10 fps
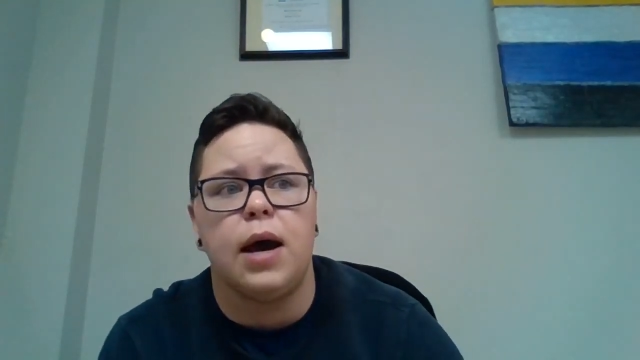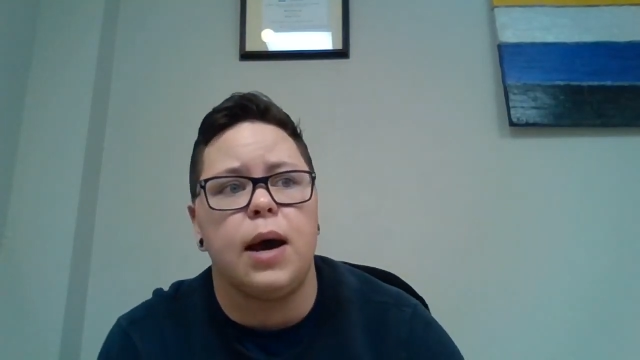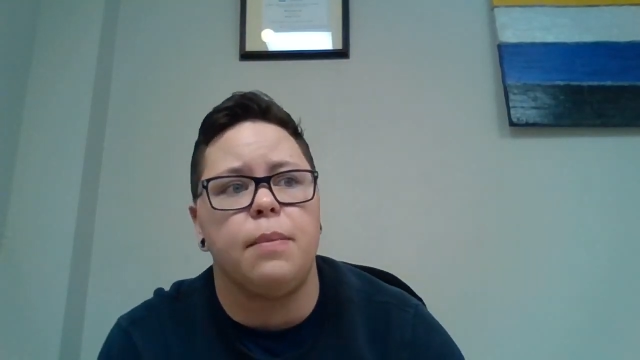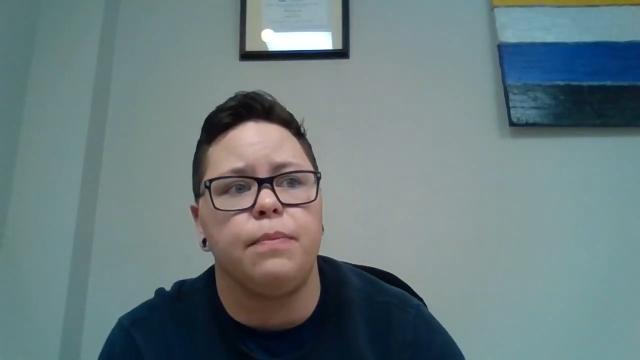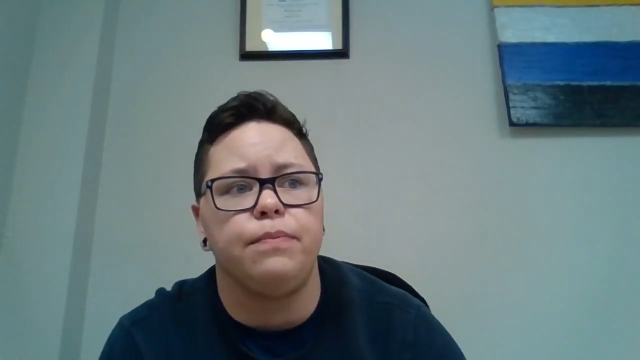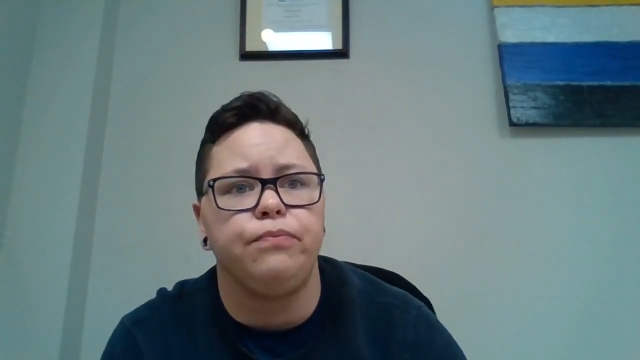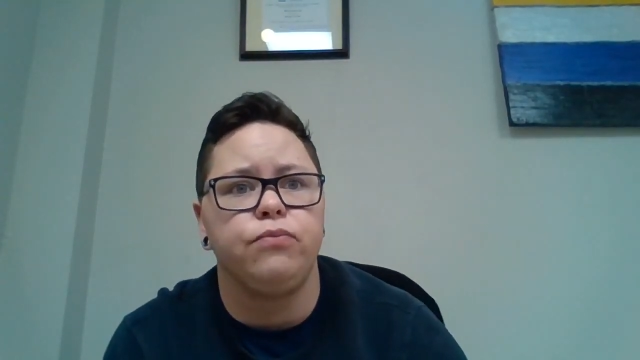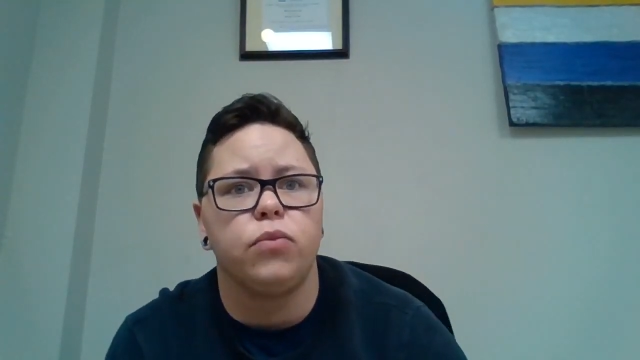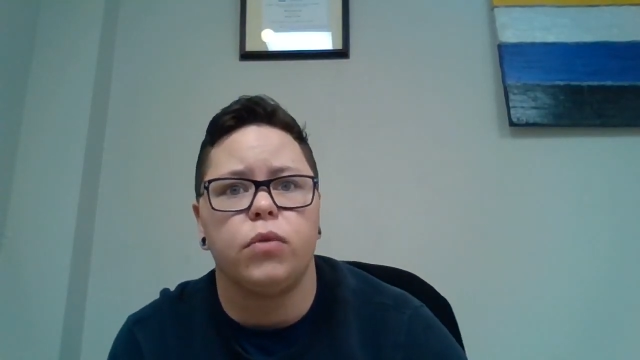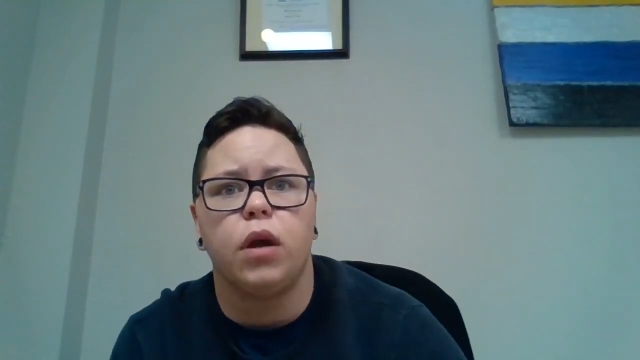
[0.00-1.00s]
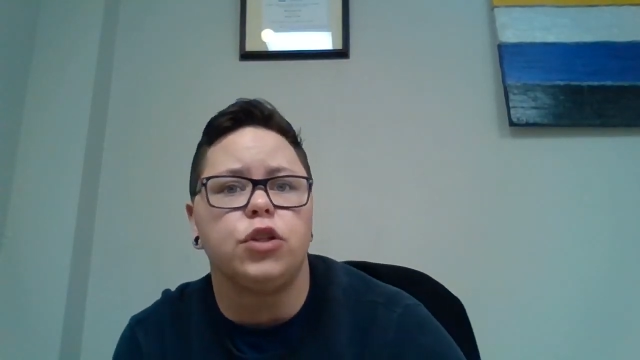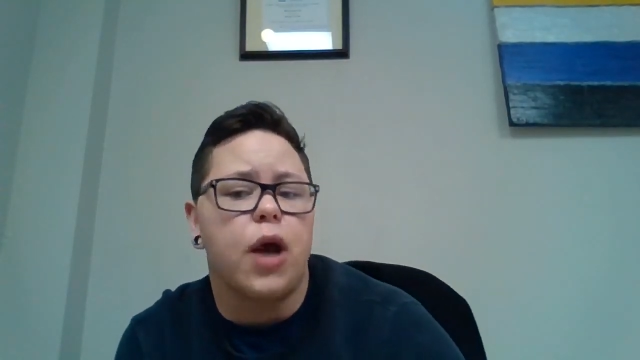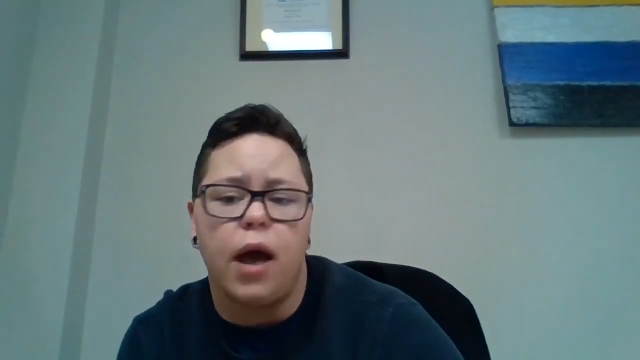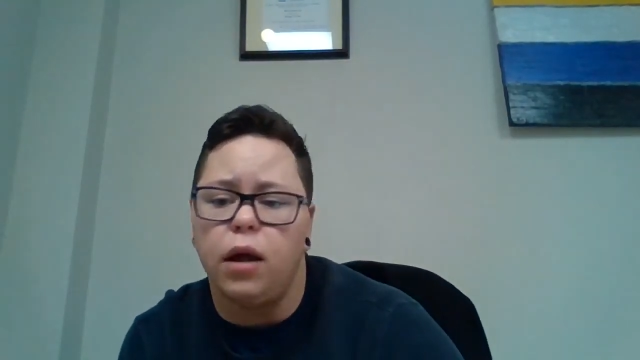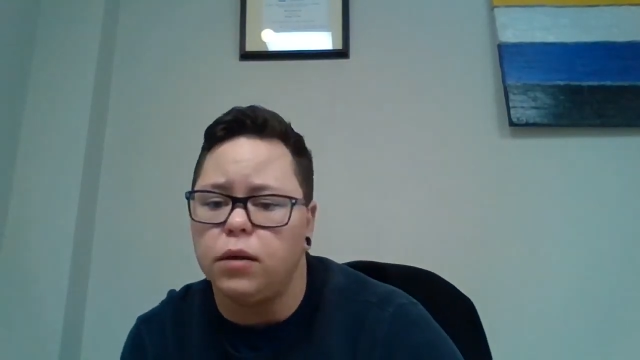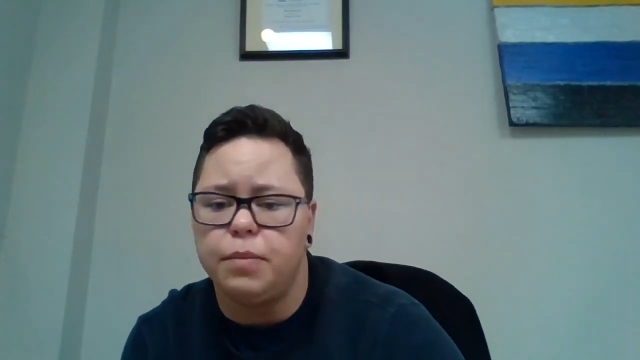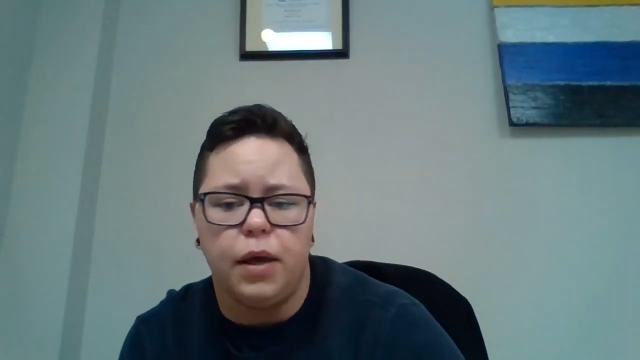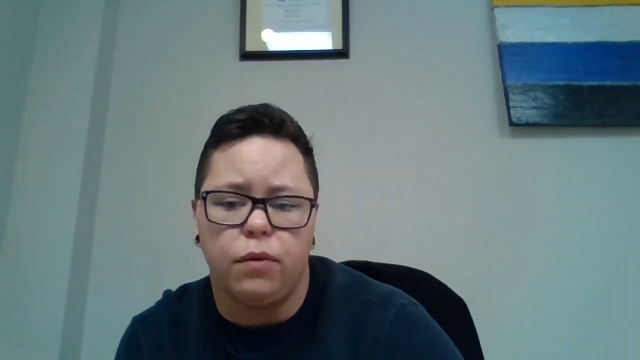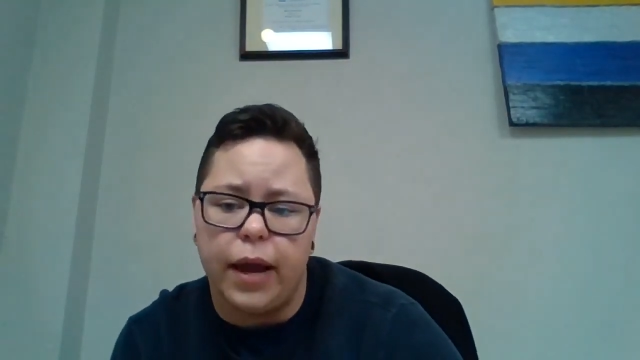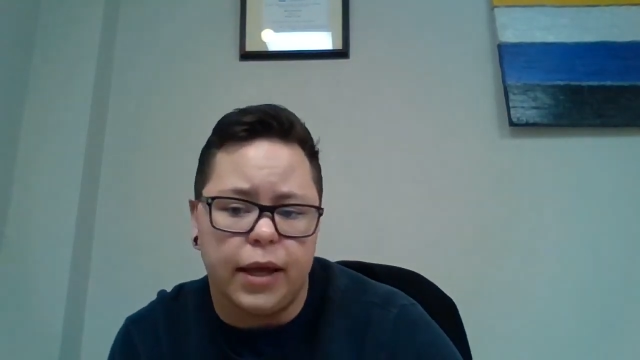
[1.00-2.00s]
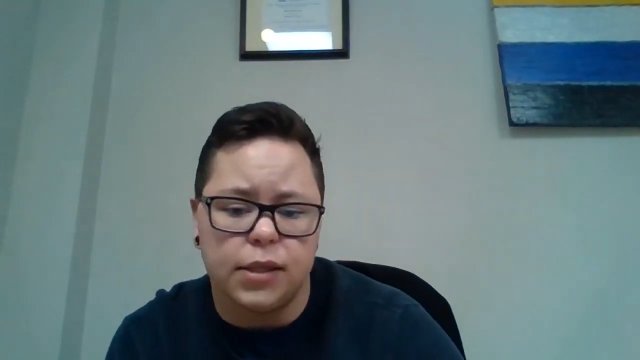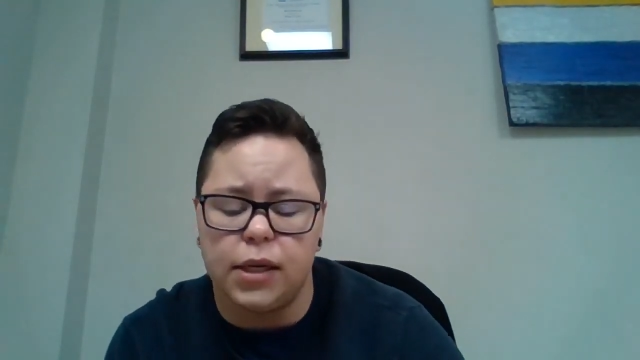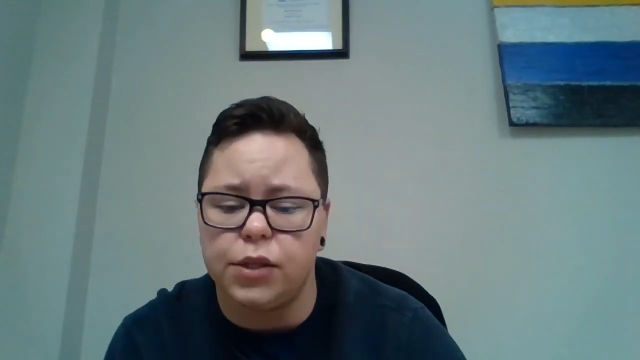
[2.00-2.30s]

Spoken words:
a child being raised